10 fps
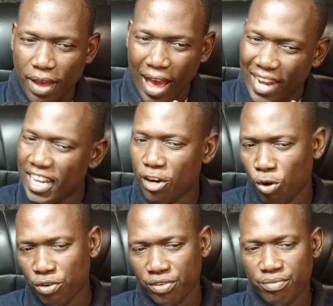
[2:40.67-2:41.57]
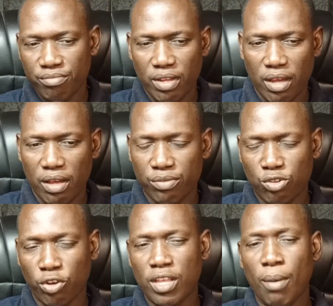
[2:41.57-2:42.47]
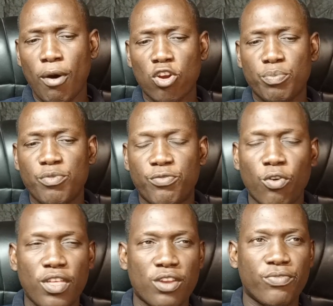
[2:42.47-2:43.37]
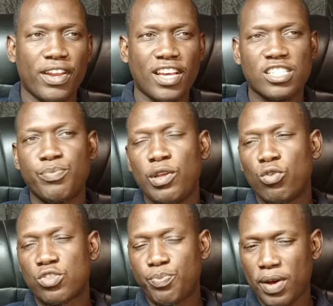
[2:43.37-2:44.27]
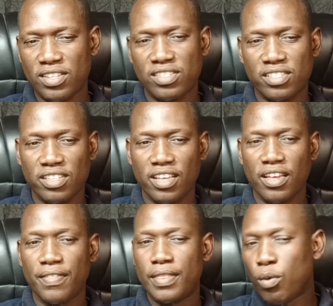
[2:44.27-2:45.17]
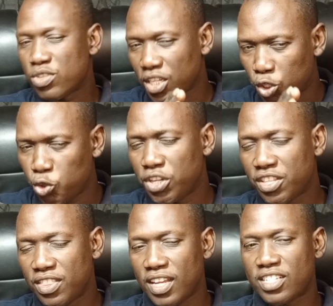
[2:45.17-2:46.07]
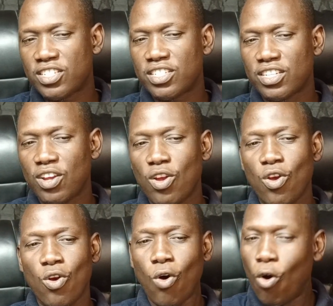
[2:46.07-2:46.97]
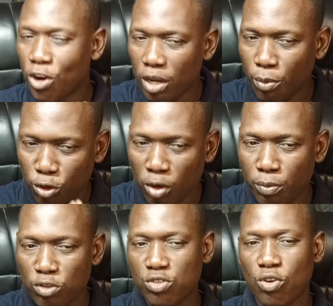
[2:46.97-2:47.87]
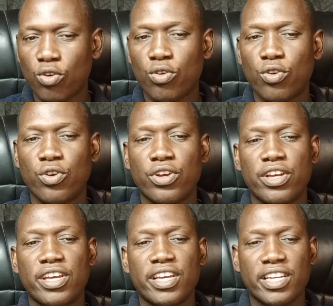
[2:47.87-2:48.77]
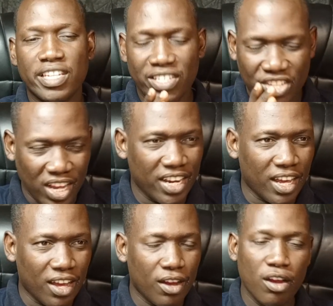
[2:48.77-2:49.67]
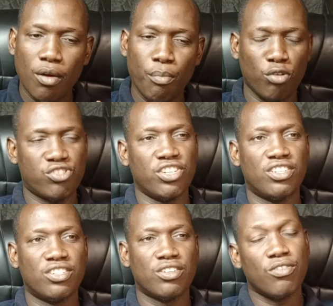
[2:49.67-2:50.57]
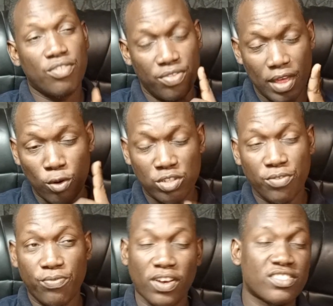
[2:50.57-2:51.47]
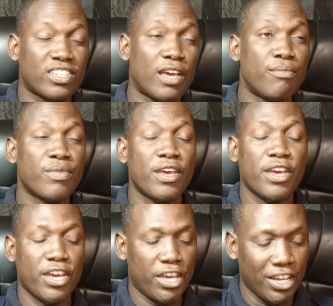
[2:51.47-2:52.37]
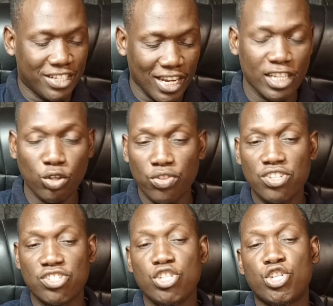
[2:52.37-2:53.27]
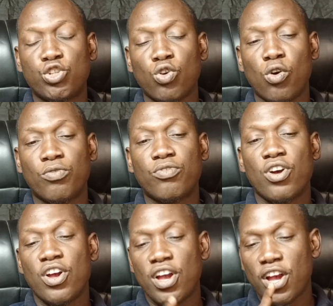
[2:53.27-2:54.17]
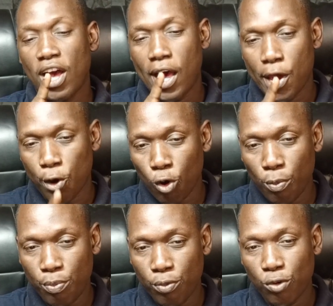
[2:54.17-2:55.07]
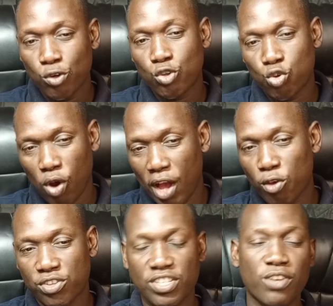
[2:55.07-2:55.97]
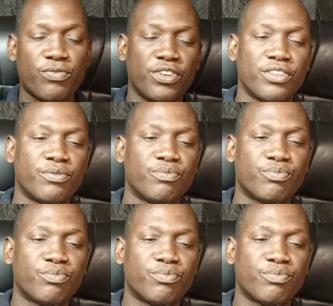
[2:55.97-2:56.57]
Earlier on, talking about before that finance bill was passed, there was a tweet that Honorable Don Bosco Gichana posted. That was the first time he touched on this issue of a rope to hang yourself in.